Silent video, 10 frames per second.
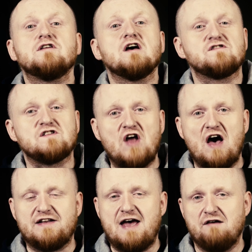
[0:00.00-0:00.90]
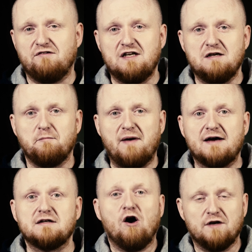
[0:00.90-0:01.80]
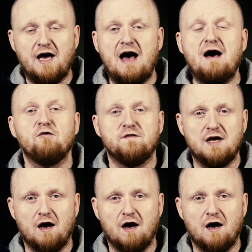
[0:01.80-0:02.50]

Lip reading: does not have any impact on how the